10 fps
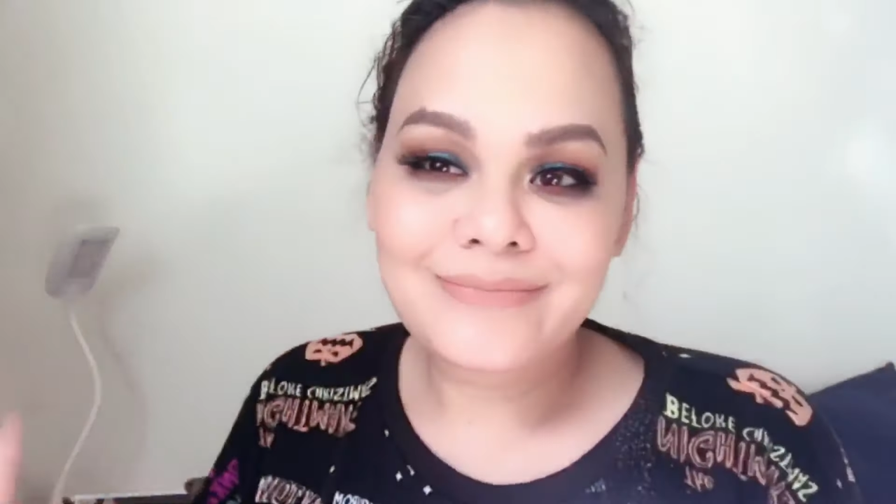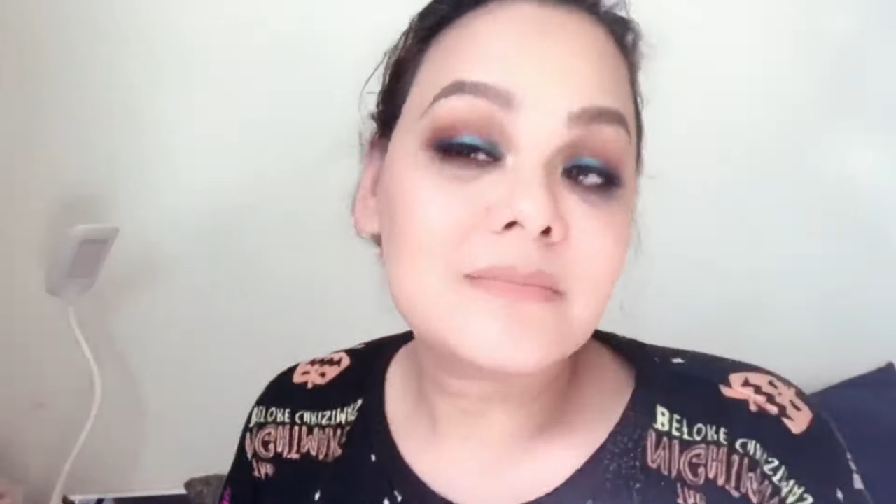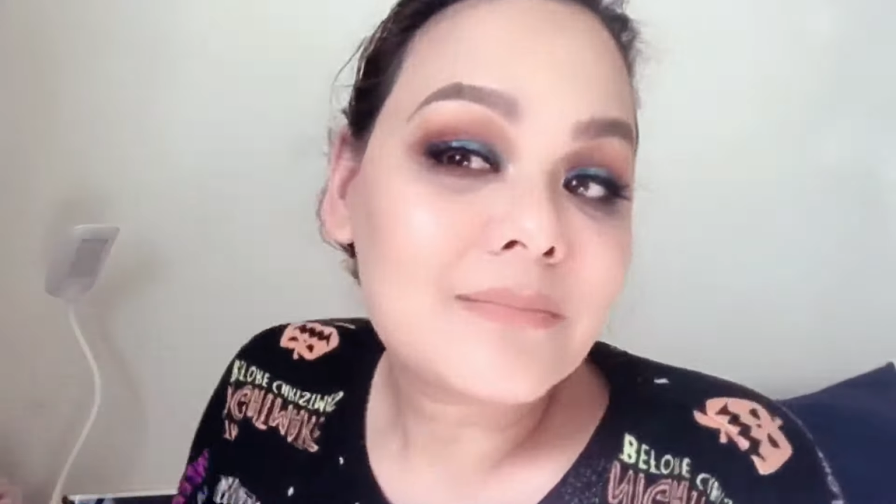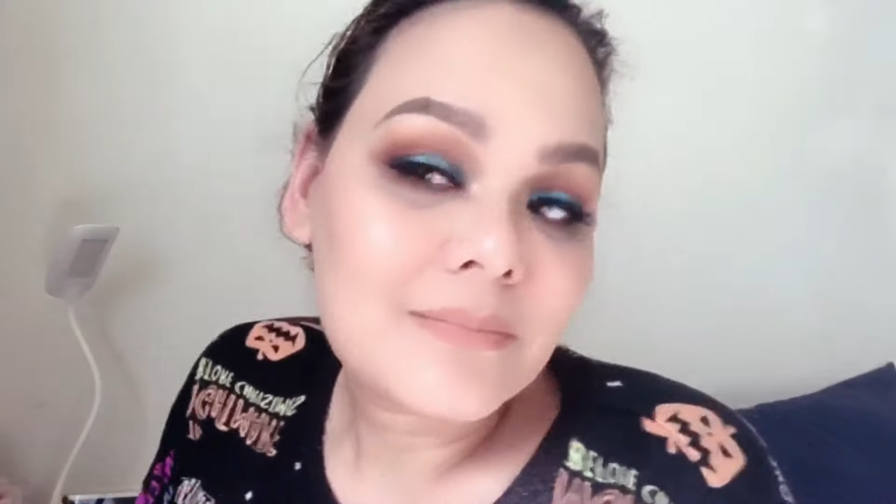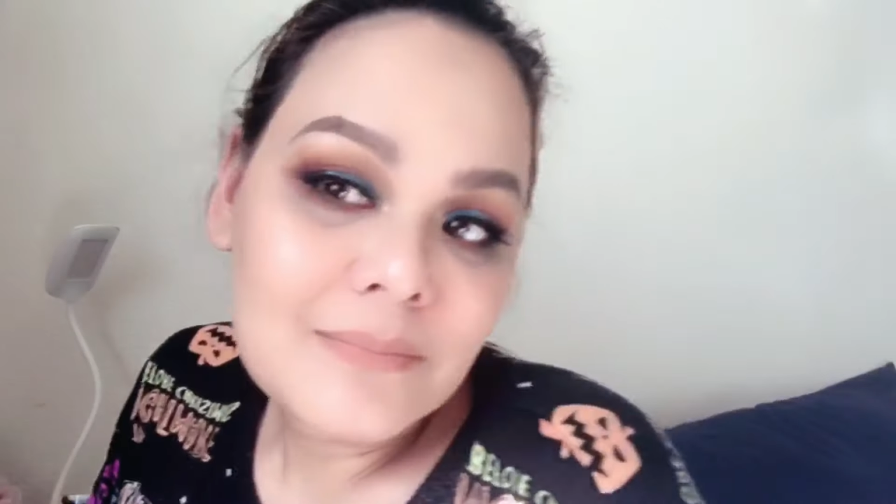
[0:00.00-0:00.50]

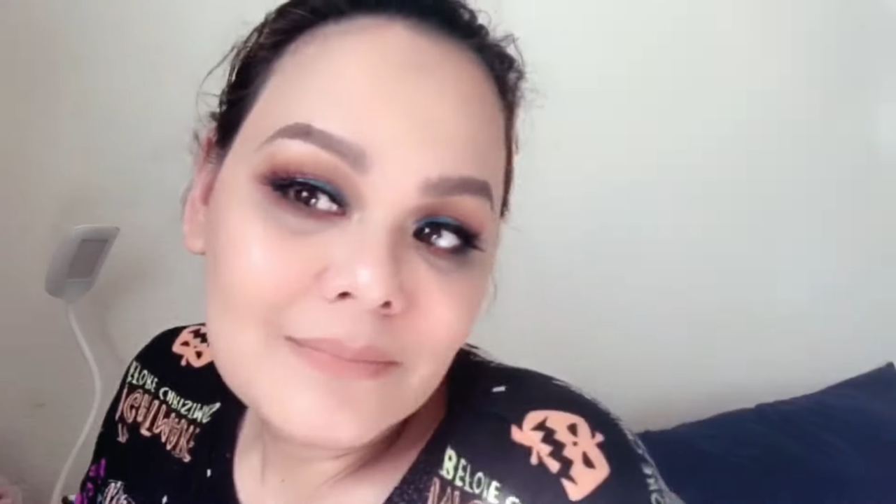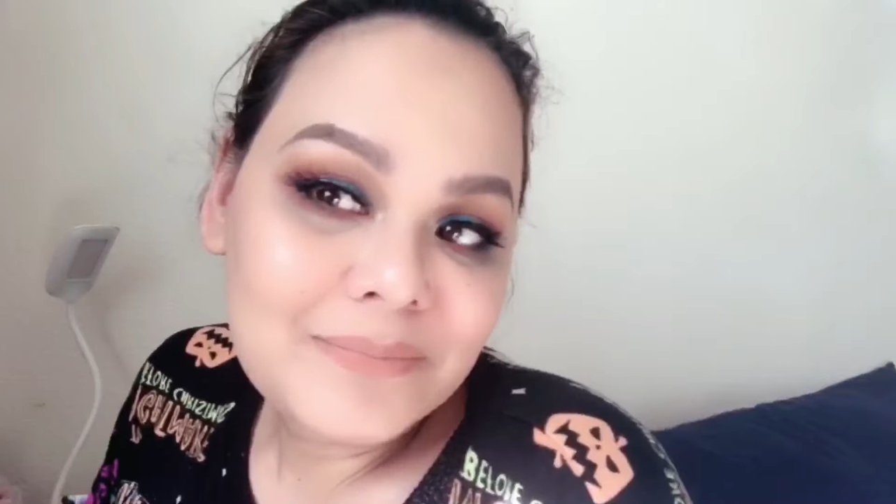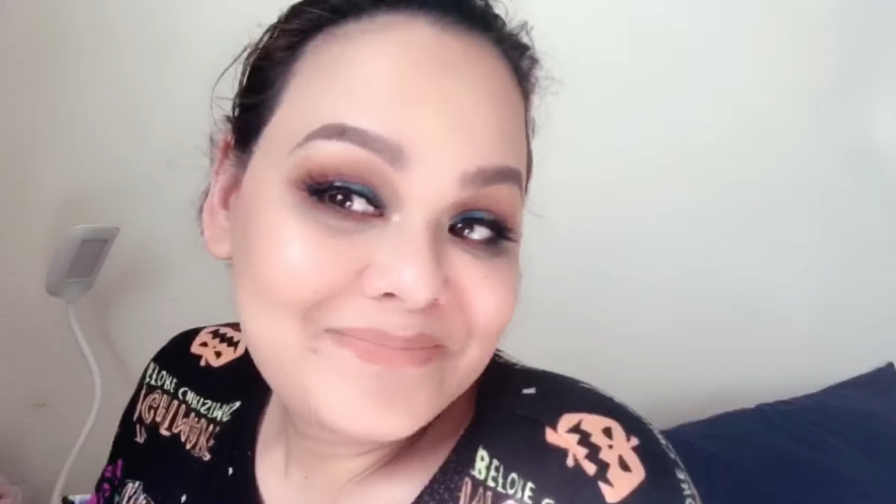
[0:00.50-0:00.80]
love